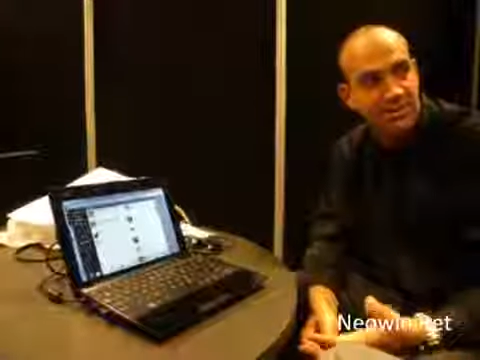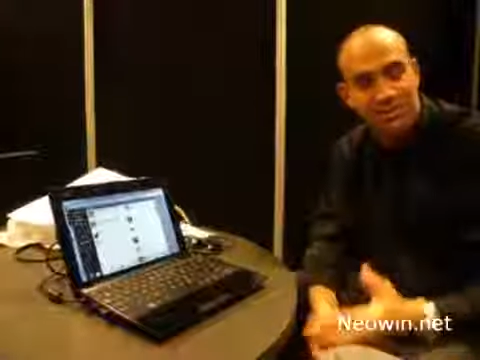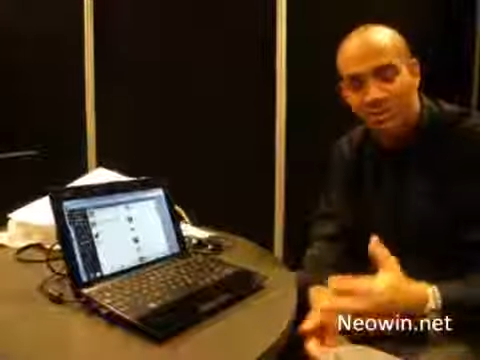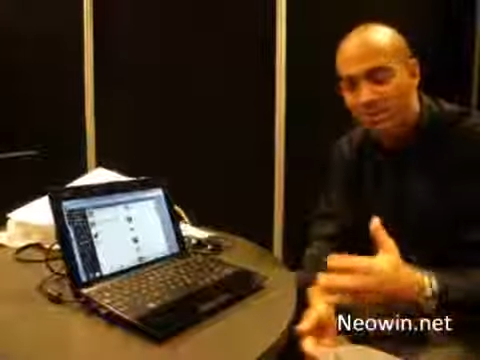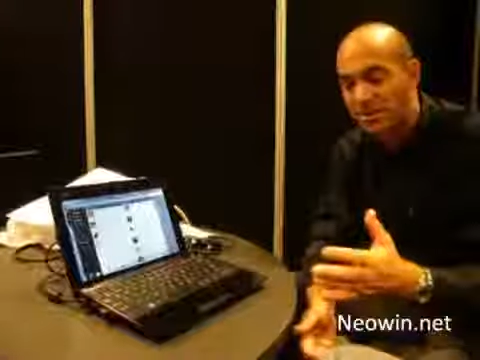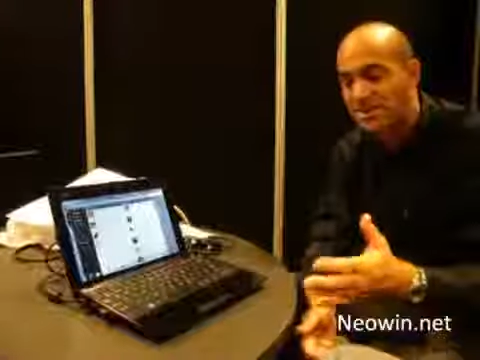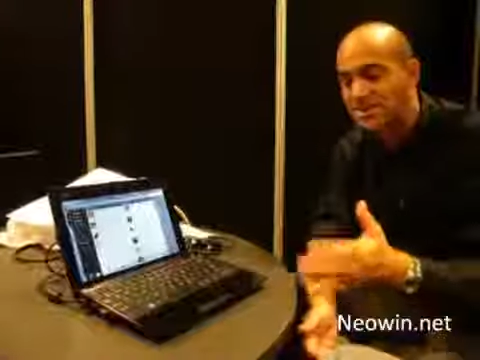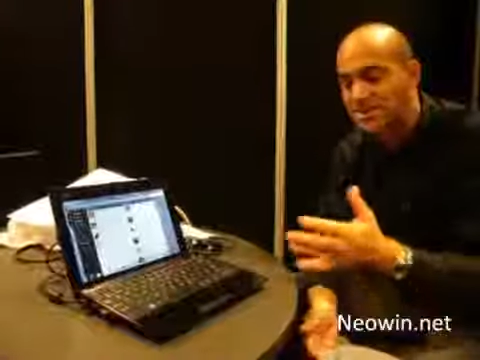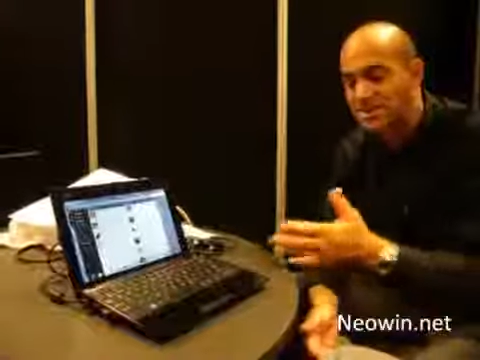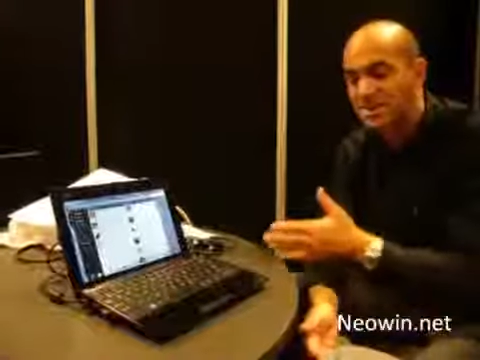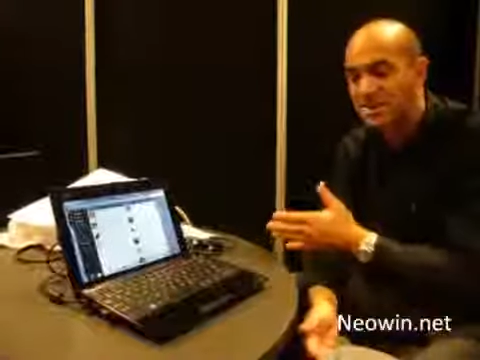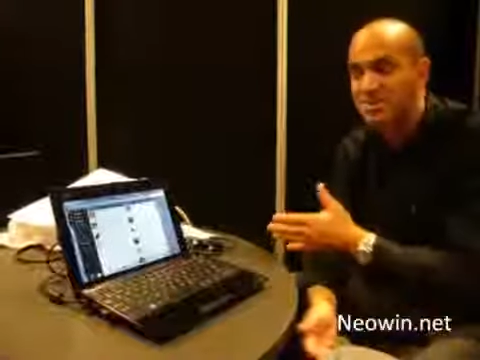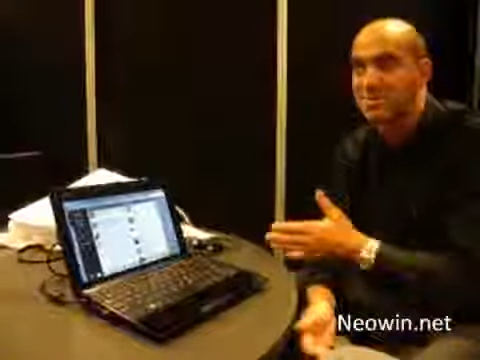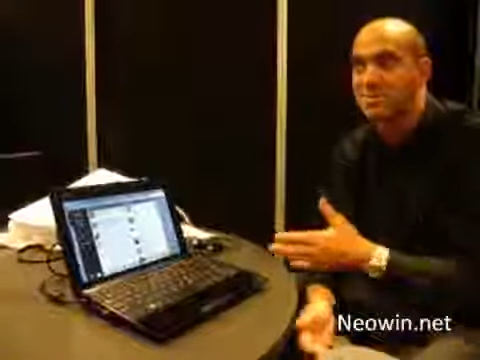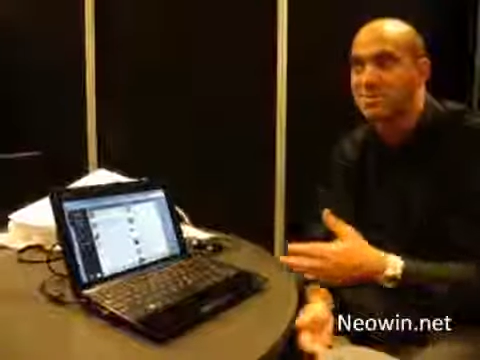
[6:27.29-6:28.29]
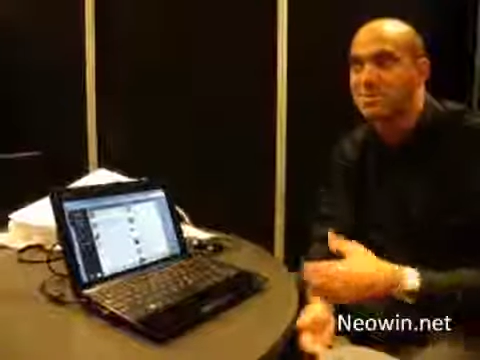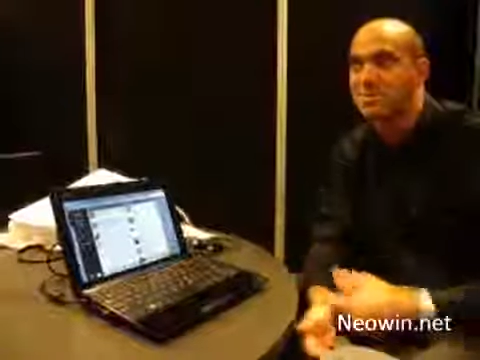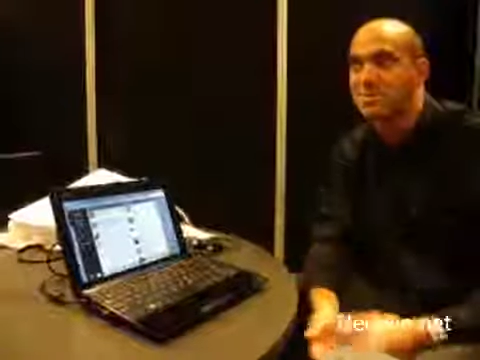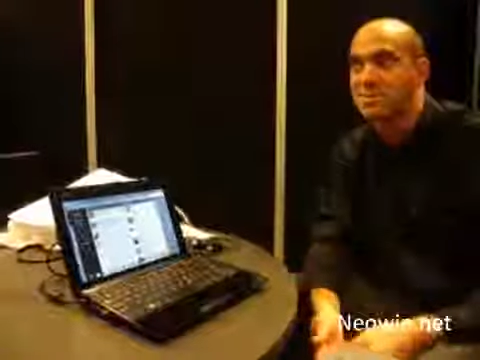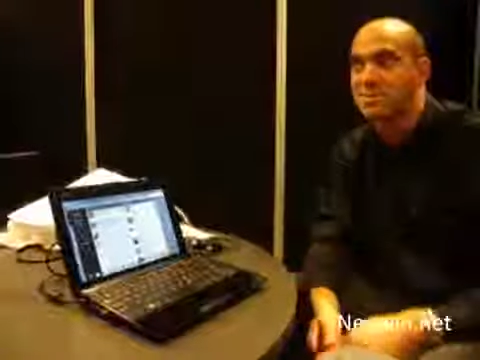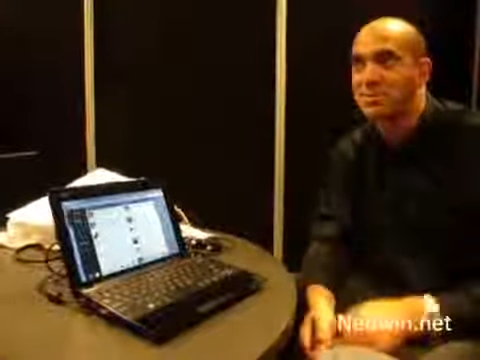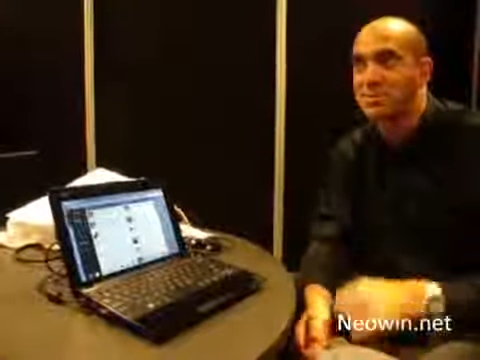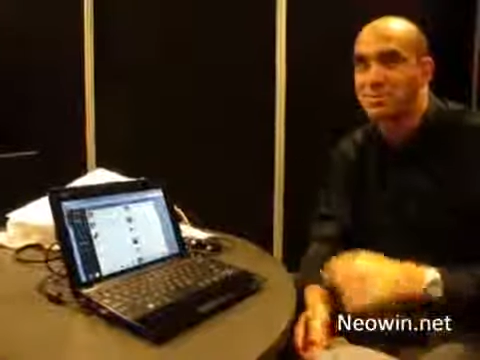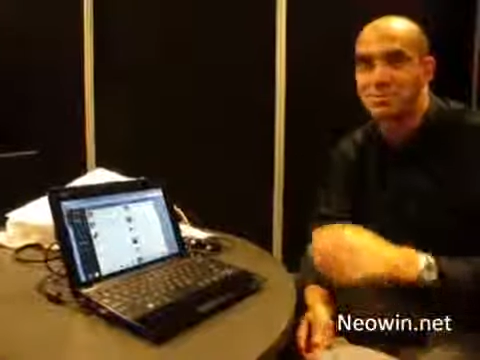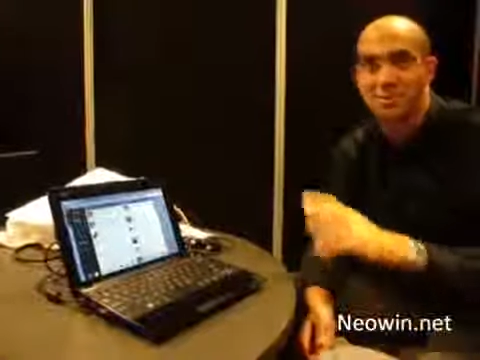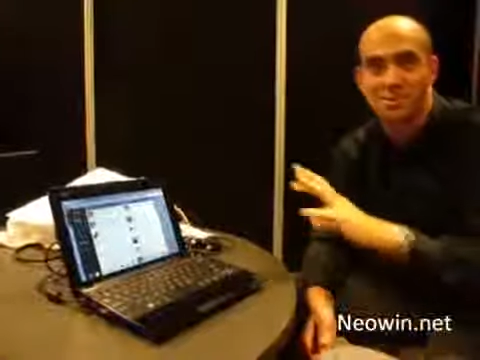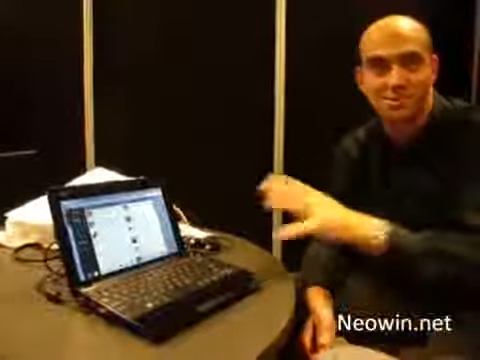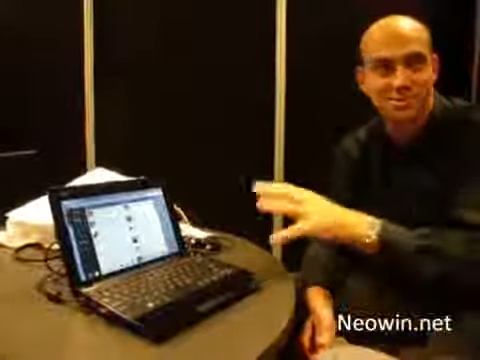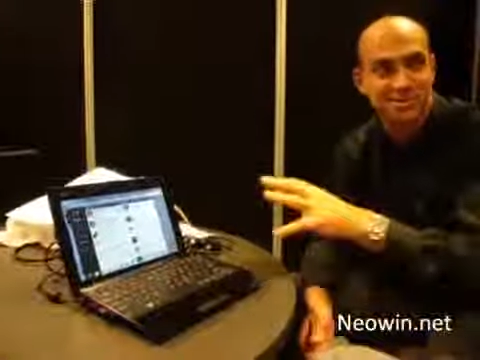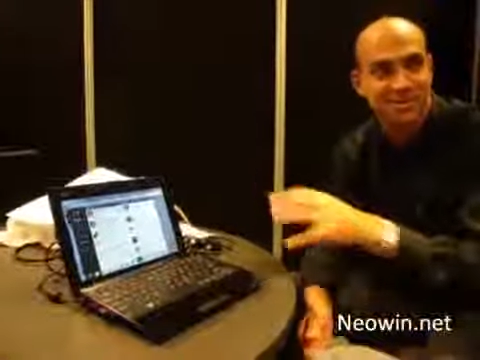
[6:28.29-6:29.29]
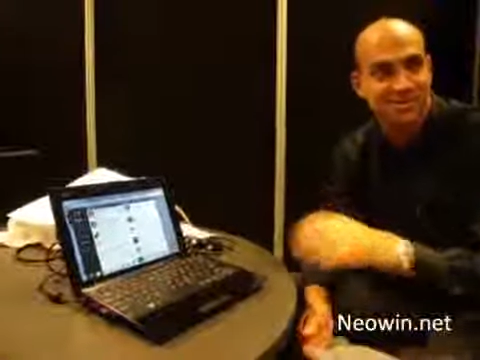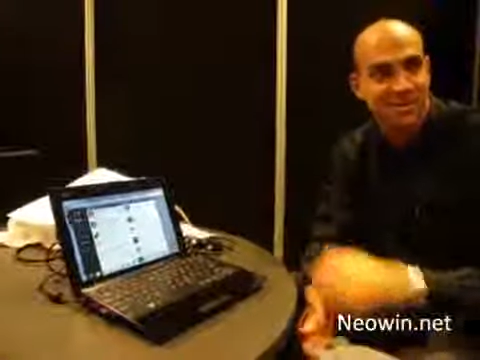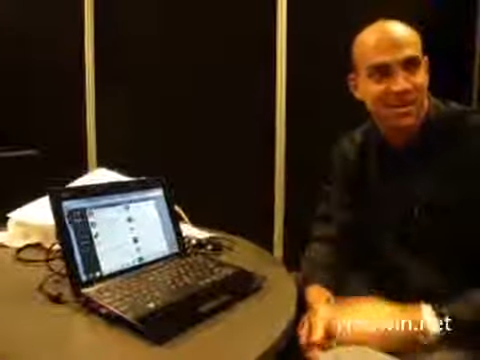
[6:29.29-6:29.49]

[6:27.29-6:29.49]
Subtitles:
You know, based on experience, we know when you ship